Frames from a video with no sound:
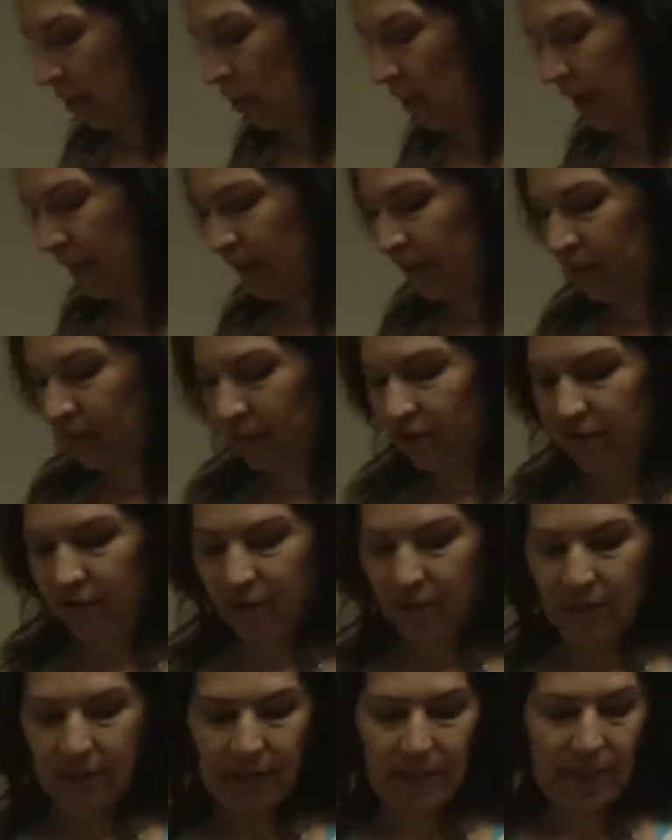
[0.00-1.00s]
way that you
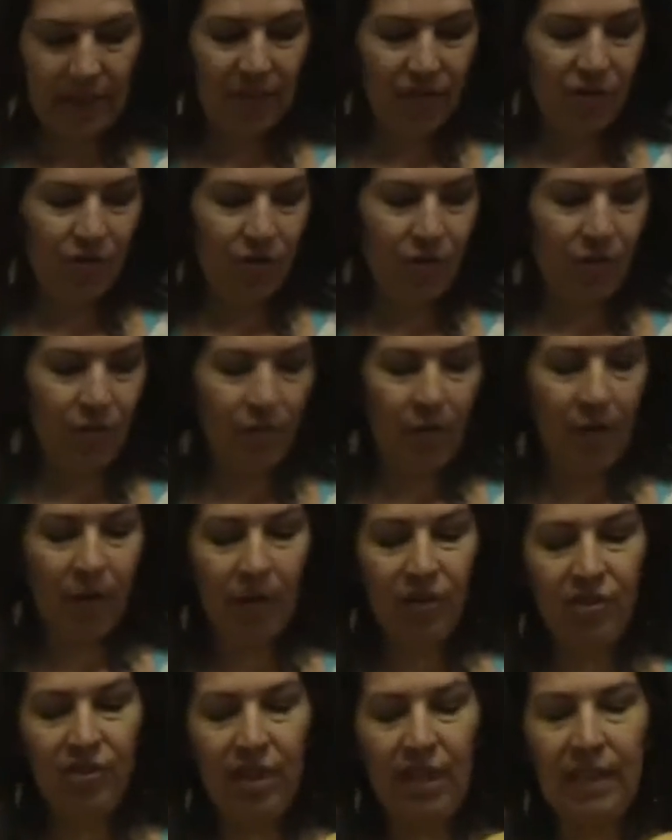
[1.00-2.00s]
do it is you
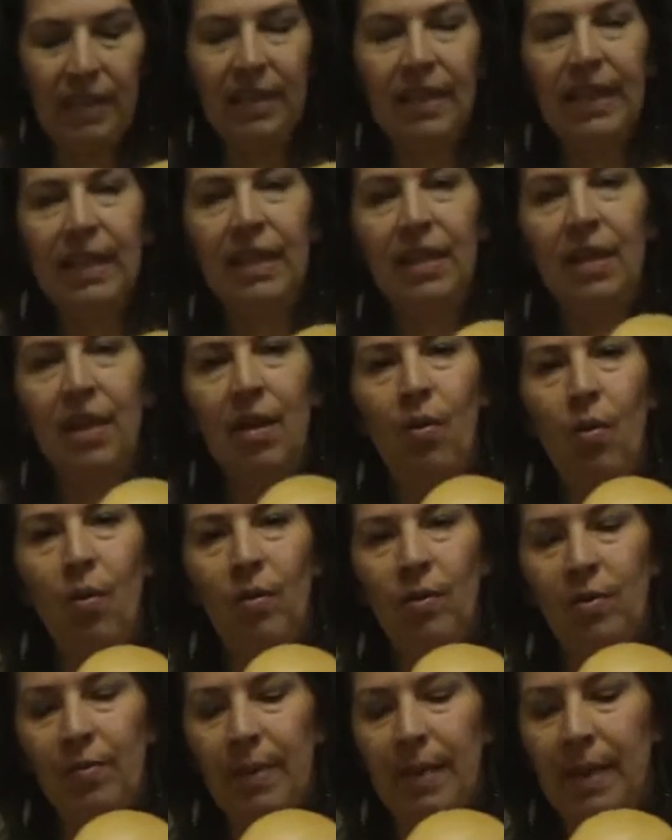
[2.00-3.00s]
real gently
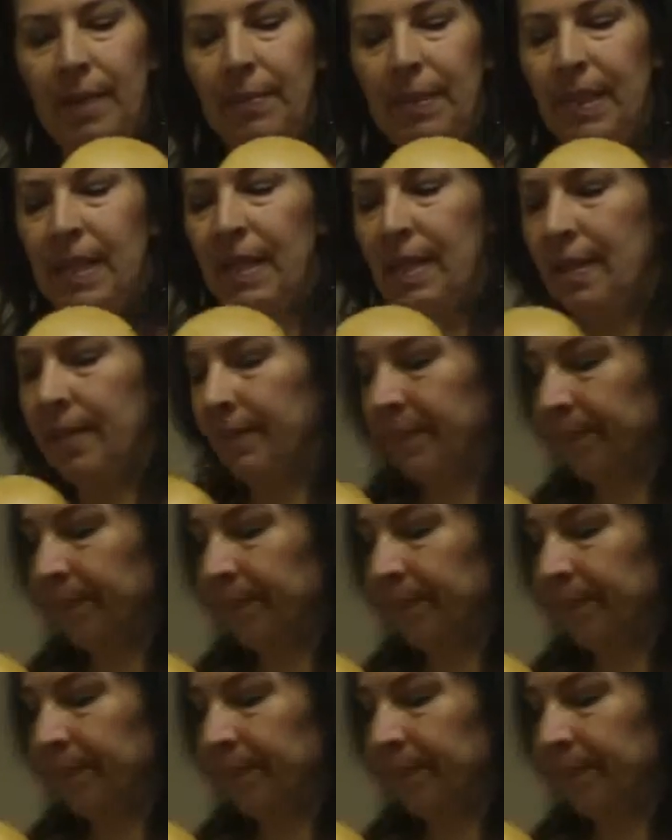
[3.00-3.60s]
hold the baby,